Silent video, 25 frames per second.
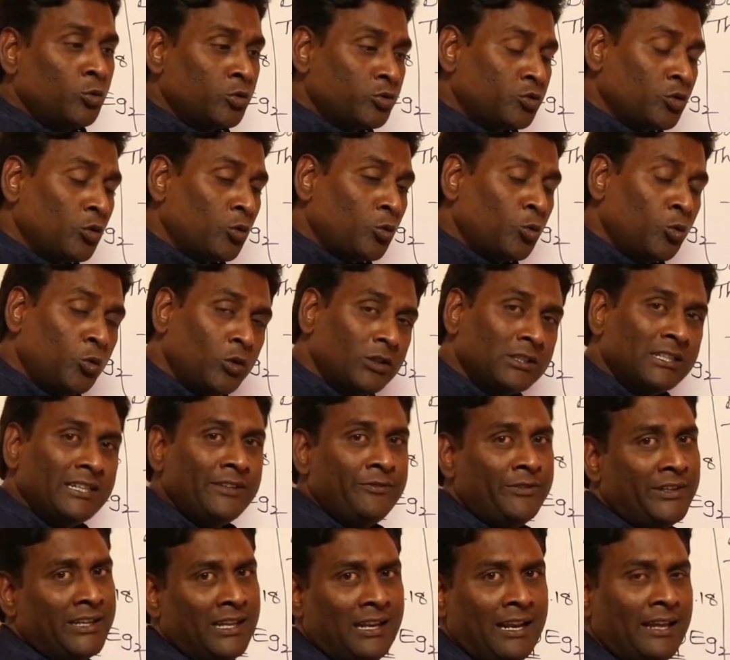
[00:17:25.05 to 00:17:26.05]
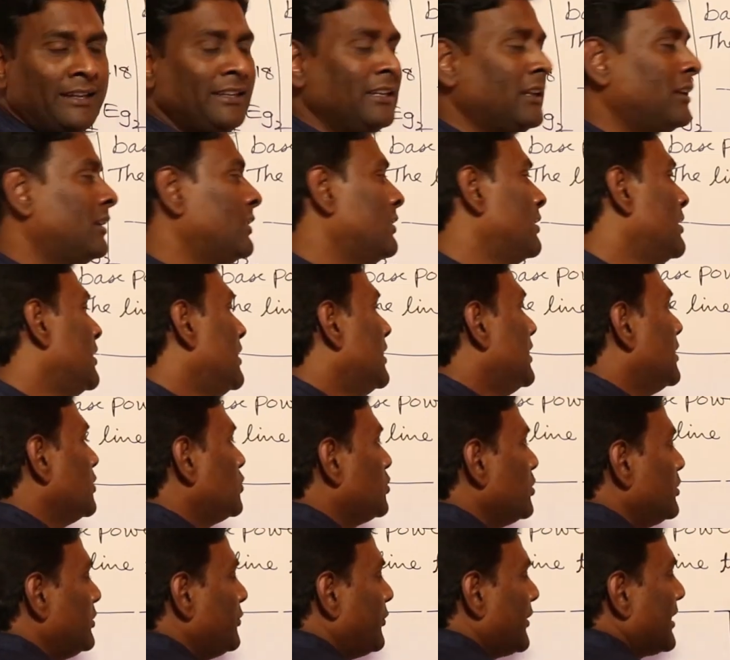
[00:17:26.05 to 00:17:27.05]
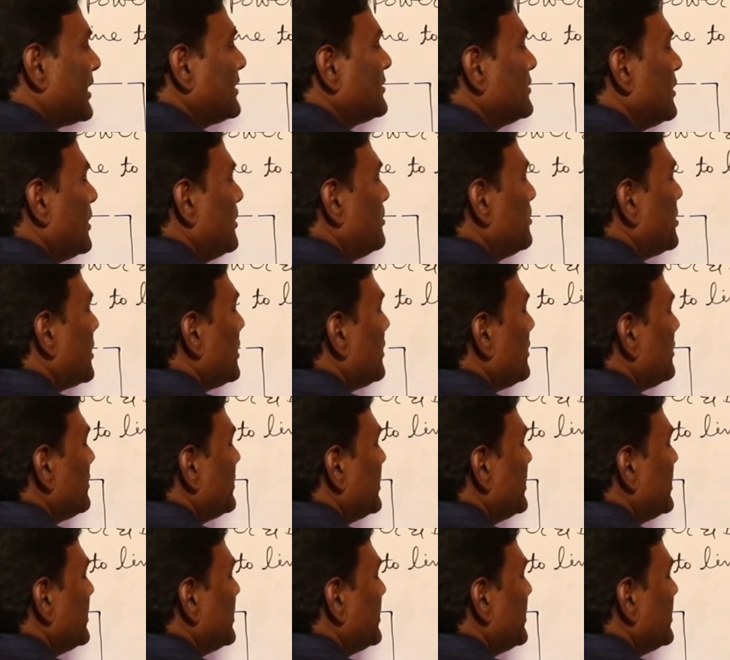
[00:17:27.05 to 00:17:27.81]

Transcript: So root 3 VLIL, so for example,